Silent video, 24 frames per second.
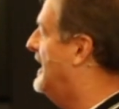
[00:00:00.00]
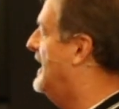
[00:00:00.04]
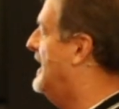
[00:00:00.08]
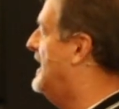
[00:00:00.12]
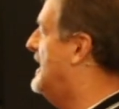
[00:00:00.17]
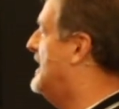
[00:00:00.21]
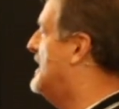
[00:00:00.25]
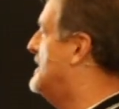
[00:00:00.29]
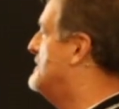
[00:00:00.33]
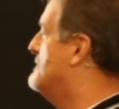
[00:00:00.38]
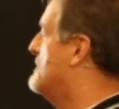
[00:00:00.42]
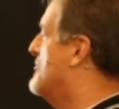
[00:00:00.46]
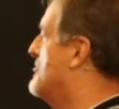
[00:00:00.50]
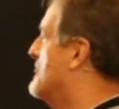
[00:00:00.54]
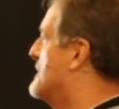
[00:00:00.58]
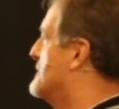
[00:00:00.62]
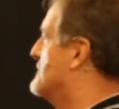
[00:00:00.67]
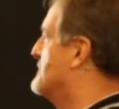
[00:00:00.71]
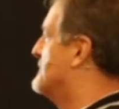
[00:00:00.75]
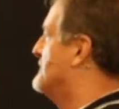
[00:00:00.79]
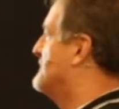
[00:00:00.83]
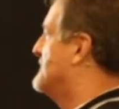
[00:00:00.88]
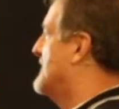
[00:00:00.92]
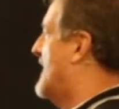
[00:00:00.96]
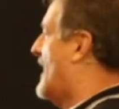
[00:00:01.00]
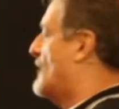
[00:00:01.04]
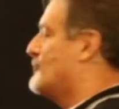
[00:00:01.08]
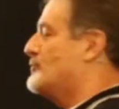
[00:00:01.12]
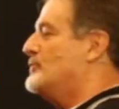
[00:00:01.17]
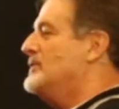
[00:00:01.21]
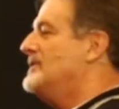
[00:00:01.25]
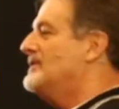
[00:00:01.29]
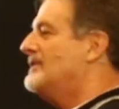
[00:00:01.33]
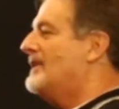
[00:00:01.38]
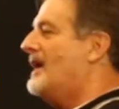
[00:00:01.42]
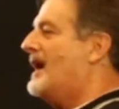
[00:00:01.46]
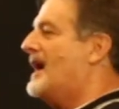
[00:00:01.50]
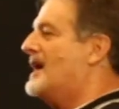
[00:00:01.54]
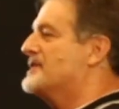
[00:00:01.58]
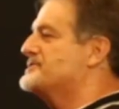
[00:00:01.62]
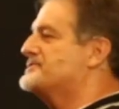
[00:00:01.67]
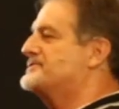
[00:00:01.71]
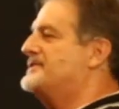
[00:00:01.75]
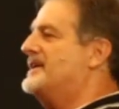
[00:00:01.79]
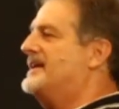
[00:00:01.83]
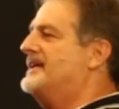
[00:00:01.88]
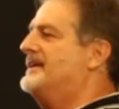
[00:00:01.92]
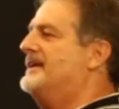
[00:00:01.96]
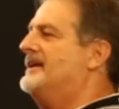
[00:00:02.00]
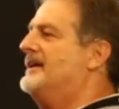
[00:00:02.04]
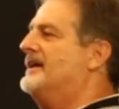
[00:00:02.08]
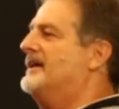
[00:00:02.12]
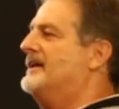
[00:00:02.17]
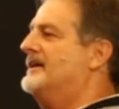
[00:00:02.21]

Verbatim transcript: And I realized that